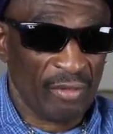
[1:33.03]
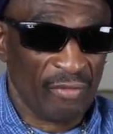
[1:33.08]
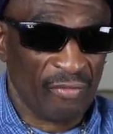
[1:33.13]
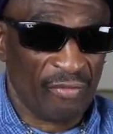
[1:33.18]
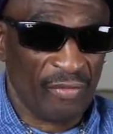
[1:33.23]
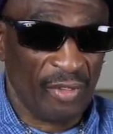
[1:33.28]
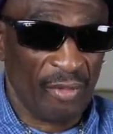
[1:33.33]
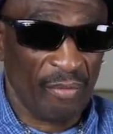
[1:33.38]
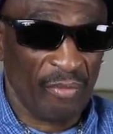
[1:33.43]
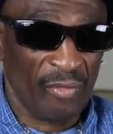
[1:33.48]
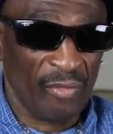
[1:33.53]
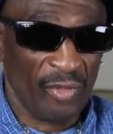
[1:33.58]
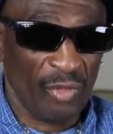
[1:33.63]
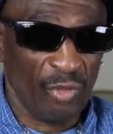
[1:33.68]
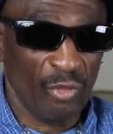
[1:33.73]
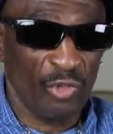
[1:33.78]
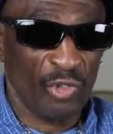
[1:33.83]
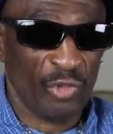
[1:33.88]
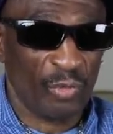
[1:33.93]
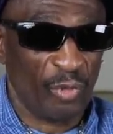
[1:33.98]
from
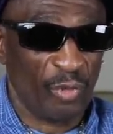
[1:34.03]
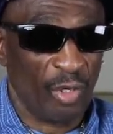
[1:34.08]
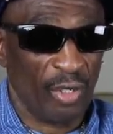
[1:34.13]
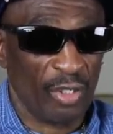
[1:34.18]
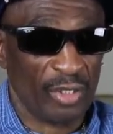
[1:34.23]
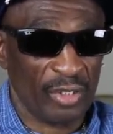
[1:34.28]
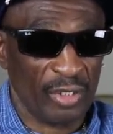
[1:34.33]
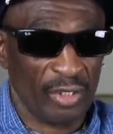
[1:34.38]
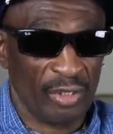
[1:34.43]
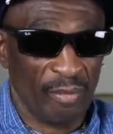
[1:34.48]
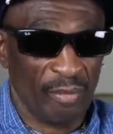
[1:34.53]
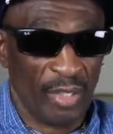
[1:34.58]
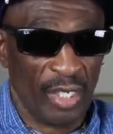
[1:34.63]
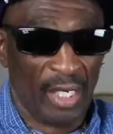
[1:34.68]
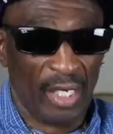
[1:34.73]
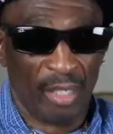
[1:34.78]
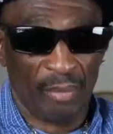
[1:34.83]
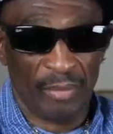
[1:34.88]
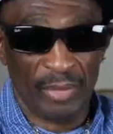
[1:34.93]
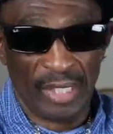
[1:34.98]
Lueders Park to the
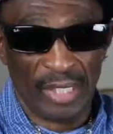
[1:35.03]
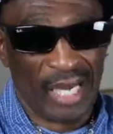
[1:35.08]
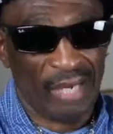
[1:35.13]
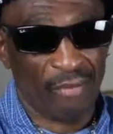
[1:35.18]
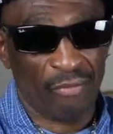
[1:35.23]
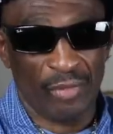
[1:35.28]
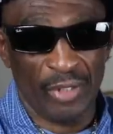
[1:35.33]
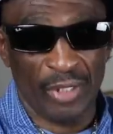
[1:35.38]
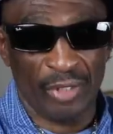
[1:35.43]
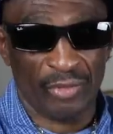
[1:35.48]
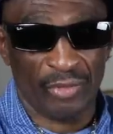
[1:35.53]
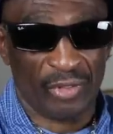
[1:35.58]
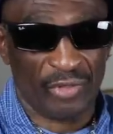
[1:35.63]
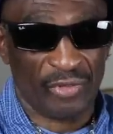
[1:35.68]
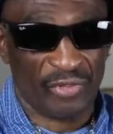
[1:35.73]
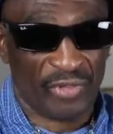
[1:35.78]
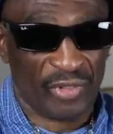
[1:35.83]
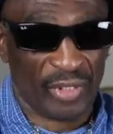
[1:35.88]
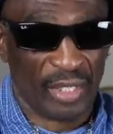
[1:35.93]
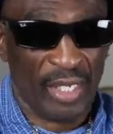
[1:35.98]
mob. But
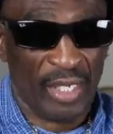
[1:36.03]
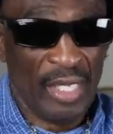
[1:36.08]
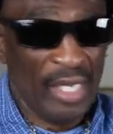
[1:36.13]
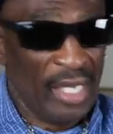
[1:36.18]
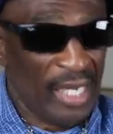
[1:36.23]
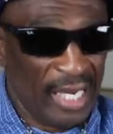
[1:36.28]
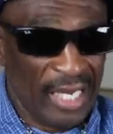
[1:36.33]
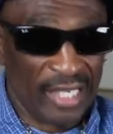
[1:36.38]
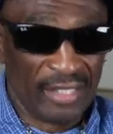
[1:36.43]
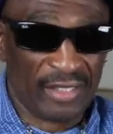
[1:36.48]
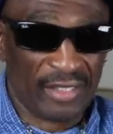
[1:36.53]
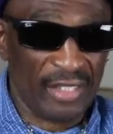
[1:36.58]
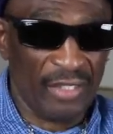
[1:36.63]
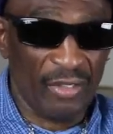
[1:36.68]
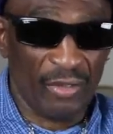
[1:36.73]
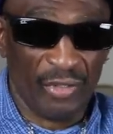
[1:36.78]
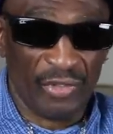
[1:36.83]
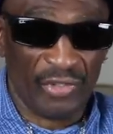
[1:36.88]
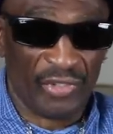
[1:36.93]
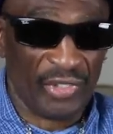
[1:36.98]
I
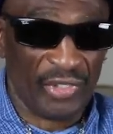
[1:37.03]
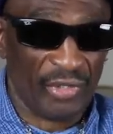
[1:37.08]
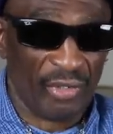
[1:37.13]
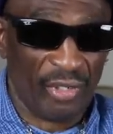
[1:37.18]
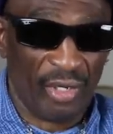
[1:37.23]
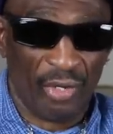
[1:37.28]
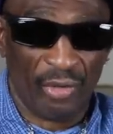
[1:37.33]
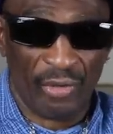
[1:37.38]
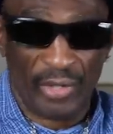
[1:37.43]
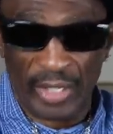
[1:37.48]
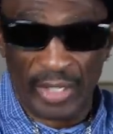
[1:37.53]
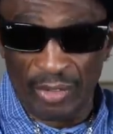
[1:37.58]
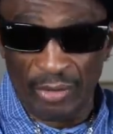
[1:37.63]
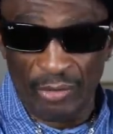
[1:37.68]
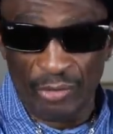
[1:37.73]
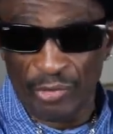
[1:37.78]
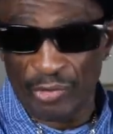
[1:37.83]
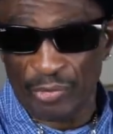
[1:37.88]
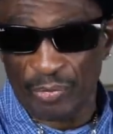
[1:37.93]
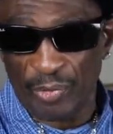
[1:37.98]
still consider all that
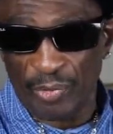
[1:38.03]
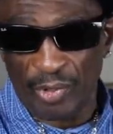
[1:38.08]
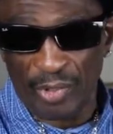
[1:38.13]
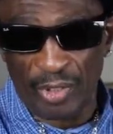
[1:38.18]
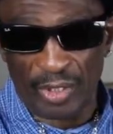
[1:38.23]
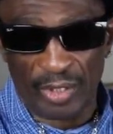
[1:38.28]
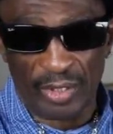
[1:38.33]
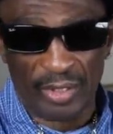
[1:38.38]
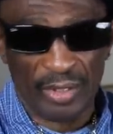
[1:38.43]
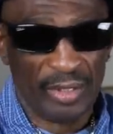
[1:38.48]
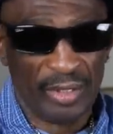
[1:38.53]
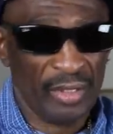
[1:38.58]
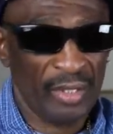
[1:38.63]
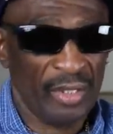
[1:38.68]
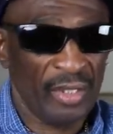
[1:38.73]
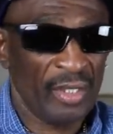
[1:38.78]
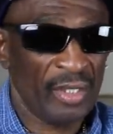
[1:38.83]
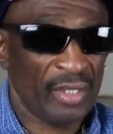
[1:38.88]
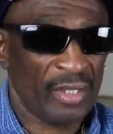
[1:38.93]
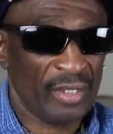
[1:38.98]
Lueders Park,
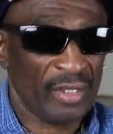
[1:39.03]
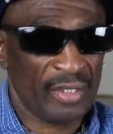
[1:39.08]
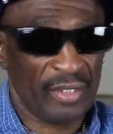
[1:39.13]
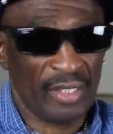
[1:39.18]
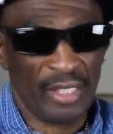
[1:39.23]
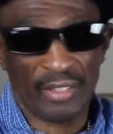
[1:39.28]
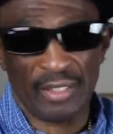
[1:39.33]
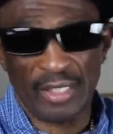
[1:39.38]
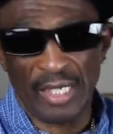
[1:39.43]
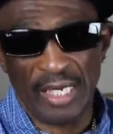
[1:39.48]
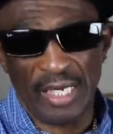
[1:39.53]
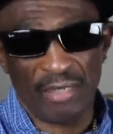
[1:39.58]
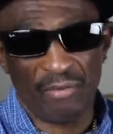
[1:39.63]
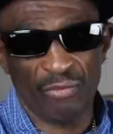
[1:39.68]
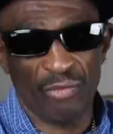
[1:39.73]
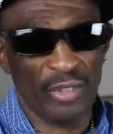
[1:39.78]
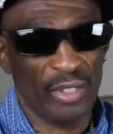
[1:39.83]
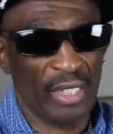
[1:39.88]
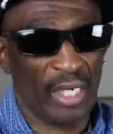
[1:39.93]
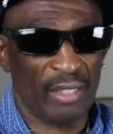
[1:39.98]
because that's
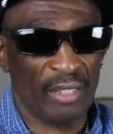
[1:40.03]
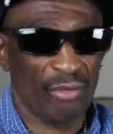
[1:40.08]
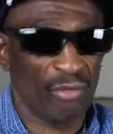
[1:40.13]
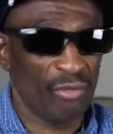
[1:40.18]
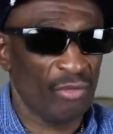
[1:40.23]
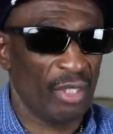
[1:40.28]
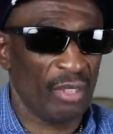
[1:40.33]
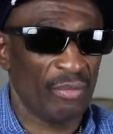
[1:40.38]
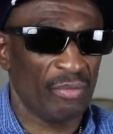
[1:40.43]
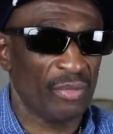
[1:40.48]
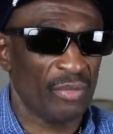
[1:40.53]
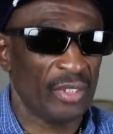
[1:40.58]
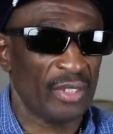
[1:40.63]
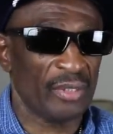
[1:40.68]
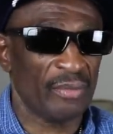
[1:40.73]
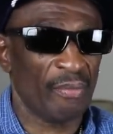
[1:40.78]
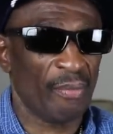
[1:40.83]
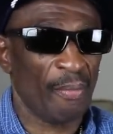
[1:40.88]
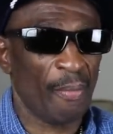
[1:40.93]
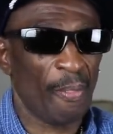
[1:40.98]
what I grew up with.